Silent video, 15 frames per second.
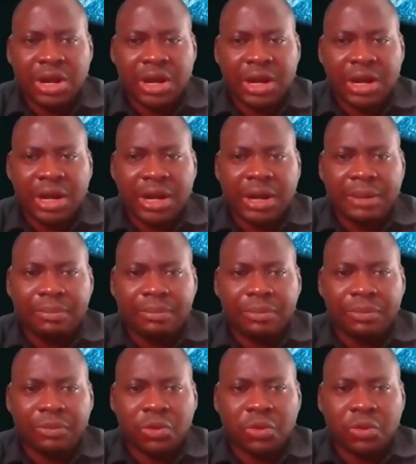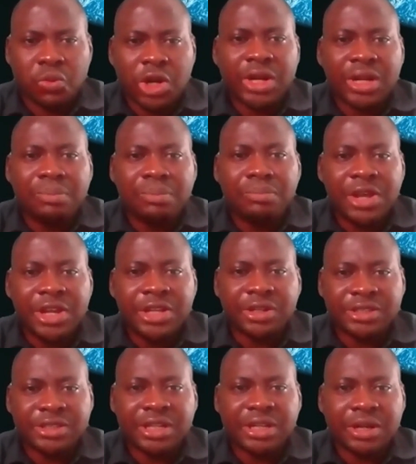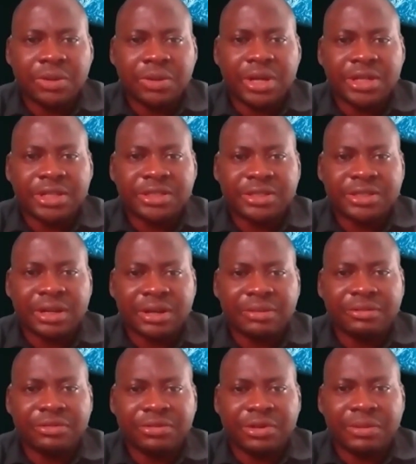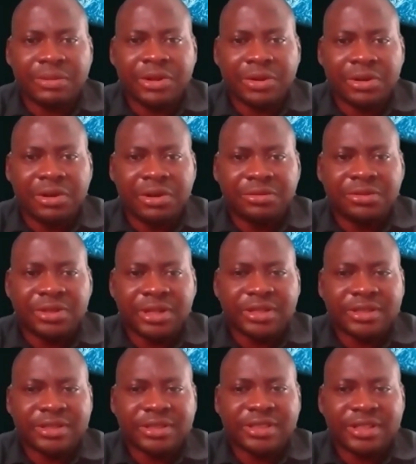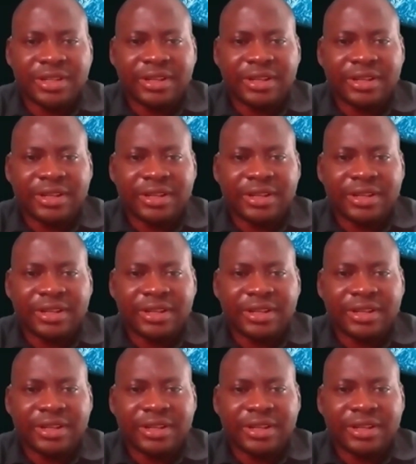What were the major takeaways from the conference?